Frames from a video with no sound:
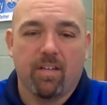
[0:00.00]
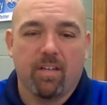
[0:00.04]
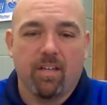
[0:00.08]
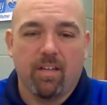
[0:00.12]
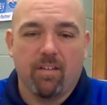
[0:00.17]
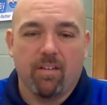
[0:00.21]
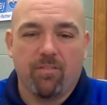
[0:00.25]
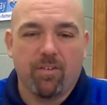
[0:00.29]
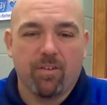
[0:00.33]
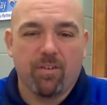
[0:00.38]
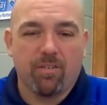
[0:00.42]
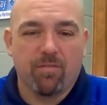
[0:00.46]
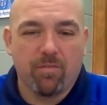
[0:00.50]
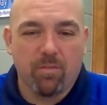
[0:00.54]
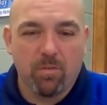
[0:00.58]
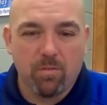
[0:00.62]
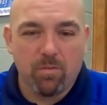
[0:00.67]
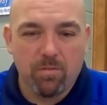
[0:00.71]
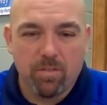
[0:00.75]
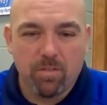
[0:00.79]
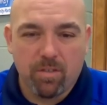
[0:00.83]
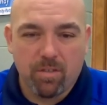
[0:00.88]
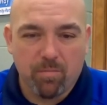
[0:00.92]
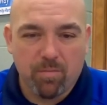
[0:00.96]
If your
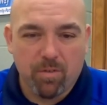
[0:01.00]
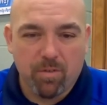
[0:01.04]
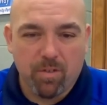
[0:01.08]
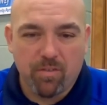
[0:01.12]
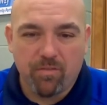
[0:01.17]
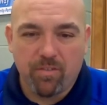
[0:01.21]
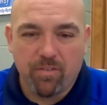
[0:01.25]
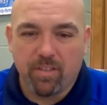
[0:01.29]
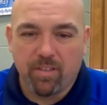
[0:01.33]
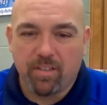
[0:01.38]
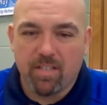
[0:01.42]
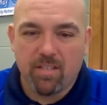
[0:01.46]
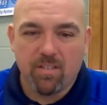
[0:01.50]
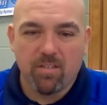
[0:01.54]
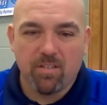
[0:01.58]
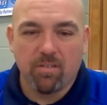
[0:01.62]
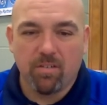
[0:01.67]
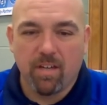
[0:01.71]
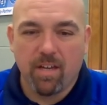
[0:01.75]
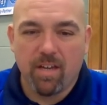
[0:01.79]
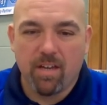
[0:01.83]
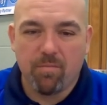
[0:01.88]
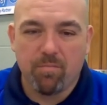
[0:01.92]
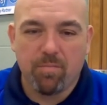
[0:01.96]
folds aren't perfect, that's
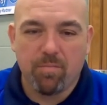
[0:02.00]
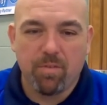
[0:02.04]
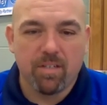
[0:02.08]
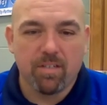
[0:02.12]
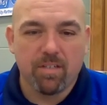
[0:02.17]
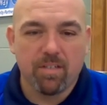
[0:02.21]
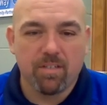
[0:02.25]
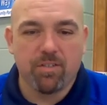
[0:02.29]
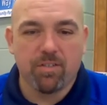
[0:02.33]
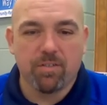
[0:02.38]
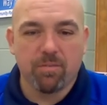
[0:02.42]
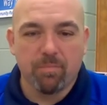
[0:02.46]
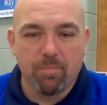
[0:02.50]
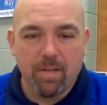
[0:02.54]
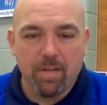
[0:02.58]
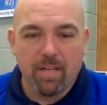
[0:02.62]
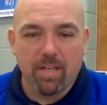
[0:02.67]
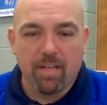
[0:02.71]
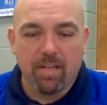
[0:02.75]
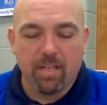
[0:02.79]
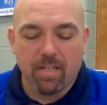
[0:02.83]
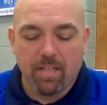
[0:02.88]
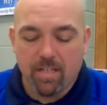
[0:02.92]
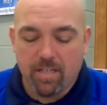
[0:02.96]
okay, because you're
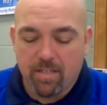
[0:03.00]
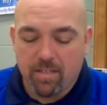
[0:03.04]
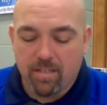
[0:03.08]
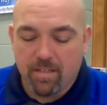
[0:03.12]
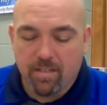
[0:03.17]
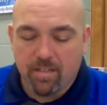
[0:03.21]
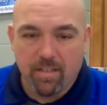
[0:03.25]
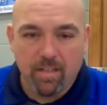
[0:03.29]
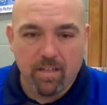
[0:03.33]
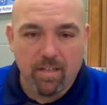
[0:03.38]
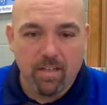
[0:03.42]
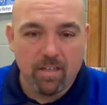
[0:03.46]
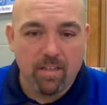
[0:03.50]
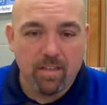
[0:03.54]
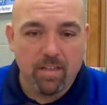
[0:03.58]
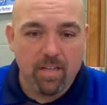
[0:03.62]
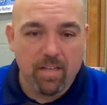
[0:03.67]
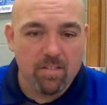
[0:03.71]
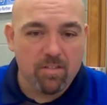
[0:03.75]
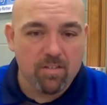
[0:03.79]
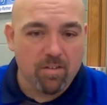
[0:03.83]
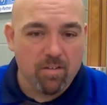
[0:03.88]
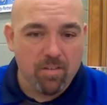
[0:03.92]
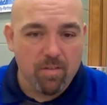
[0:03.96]
making it, and
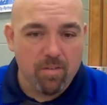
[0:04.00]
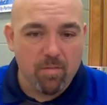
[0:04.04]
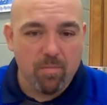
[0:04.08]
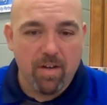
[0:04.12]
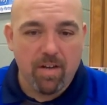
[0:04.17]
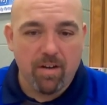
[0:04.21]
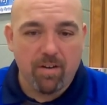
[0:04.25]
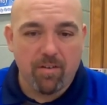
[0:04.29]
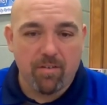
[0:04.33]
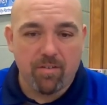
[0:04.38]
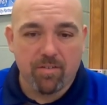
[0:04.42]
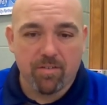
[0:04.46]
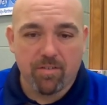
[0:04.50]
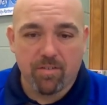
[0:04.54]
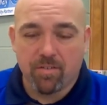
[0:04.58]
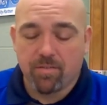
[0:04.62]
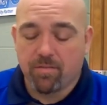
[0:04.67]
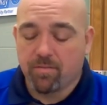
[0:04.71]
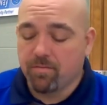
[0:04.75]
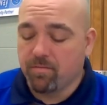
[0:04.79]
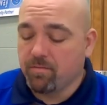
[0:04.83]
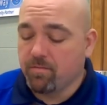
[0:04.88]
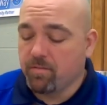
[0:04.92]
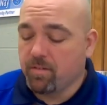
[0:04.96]
that's all that matters.
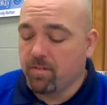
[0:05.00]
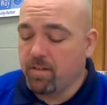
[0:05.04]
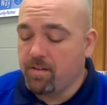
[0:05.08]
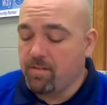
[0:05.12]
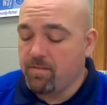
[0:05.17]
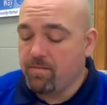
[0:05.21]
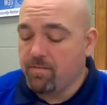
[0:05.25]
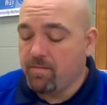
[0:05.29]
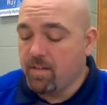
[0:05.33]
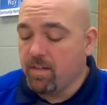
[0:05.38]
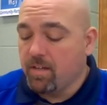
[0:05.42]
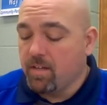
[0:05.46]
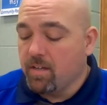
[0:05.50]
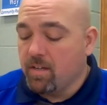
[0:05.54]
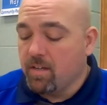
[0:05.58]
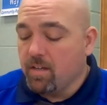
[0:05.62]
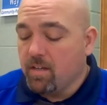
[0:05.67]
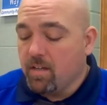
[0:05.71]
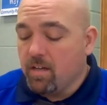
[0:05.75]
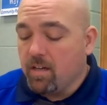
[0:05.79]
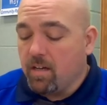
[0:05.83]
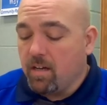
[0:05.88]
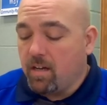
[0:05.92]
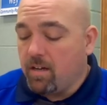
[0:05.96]
Okay?
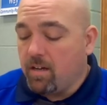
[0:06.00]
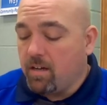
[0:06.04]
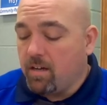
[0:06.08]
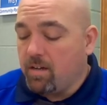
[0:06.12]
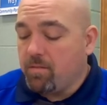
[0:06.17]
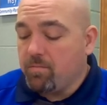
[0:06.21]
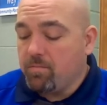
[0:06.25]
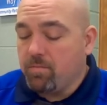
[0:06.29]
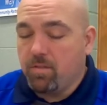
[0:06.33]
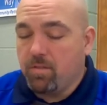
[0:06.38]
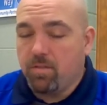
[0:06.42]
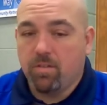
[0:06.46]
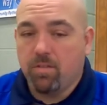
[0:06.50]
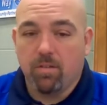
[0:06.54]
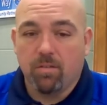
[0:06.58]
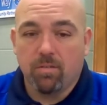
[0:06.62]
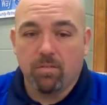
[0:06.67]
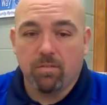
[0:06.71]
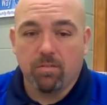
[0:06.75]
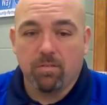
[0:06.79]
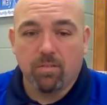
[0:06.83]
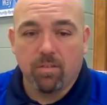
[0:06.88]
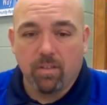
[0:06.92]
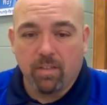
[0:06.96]

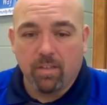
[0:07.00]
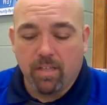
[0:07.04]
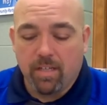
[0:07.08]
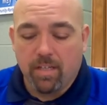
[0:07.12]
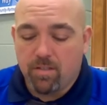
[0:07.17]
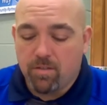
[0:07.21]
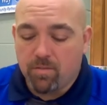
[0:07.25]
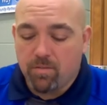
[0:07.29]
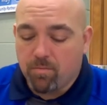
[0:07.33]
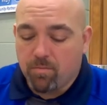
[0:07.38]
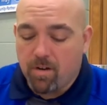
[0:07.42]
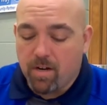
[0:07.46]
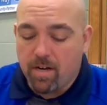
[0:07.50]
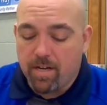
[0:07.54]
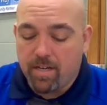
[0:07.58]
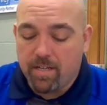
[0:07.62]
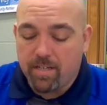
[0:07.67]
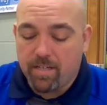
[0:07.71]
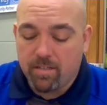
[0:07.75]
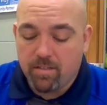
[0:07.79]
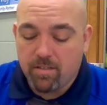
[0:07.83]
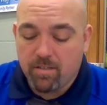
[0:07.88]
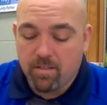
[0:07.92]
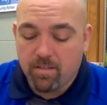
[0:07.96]
So let's
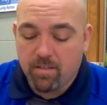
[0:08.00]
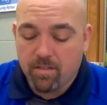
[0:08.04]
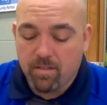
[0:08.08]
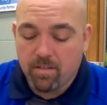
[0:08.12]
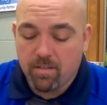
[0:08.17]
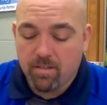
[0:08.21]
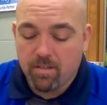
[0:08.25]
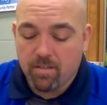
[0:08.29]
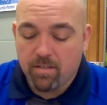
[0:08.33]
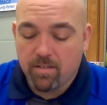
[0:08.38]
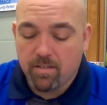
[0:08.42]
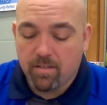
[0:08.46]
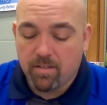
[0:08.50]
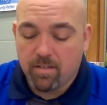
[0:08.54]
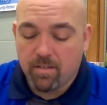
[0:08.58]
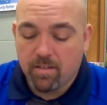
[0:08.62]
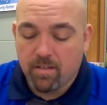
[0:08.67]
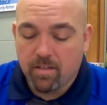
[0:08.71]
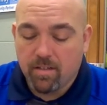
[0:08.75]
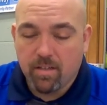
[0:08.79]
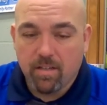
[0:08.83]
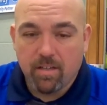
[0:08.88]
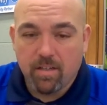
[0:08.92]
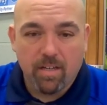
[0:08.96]
write
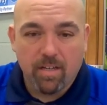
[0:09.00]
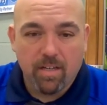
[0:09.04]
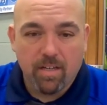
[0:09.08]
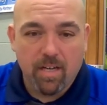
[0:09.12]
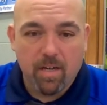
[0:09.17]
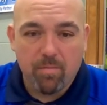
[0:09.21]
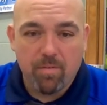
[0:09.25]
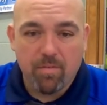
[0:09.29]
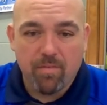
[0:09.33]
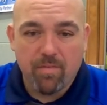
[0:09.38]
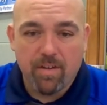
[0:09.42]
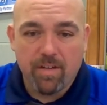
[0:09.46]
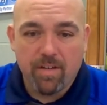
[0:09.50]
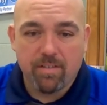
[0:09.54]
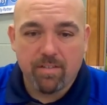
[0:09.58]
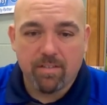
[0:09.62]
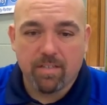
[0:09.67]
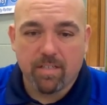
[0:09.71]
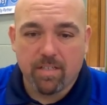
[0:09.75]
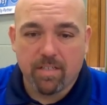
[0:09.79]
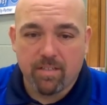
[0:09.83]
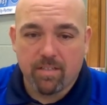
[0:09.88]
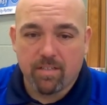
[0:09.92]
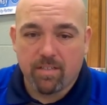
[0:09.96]
Happy
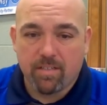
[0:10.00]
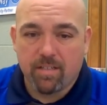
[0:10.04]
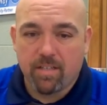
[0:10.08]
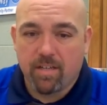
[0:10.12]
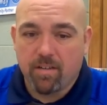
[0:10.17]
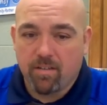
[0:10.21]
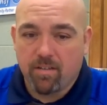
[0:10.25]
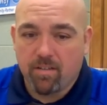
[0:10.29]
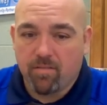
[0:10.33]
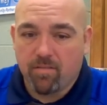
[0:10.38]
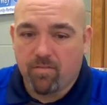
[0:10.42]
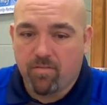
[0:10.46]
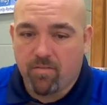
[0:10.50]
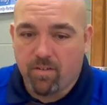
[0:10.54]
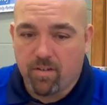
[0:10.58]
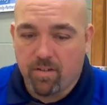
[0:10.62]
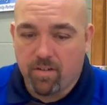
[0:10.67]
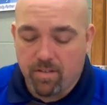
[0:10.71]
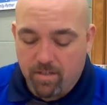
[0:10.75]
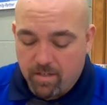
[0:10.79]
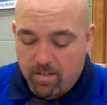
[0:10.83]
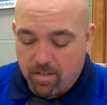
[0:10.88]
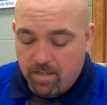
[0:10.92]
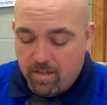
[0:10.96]
Valentine's Day on the
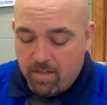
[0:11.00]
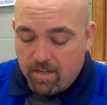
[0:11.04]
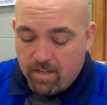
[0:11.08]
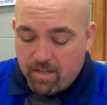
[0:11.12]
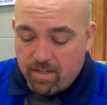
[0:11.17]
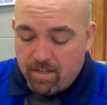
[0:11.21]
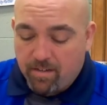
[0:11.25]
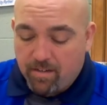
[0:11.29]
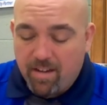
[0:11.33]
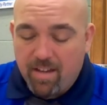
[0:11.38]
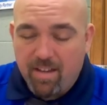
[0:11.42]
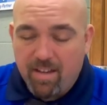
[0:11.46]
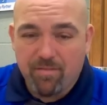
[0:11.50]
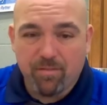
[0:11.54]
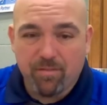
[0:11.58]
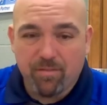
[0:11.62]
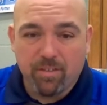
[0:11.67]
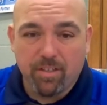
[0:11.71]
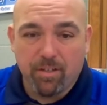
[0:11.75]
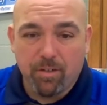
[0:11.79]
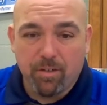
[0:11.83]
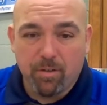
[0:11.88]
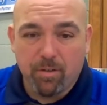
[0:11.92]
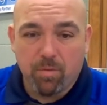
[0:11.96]
front. Now I have
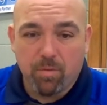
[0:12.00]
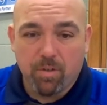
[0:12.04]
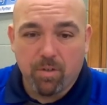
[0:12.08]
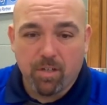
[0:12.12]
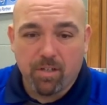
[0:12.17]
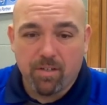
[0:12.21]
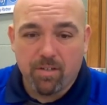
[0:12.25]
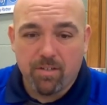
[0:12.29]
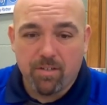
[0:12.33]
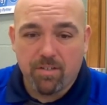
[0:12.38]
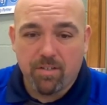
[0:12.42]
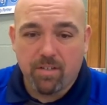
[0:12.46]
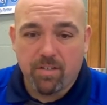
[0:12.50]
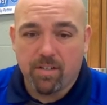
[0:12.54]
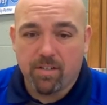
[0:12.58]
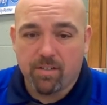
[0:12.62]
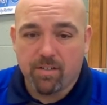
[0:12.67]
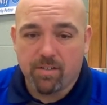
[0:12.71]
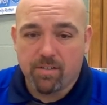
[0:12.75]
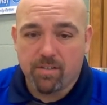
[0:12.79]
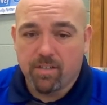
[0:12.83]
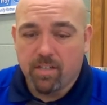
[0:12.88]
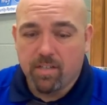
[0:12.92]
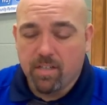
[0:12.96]
glitter markers here,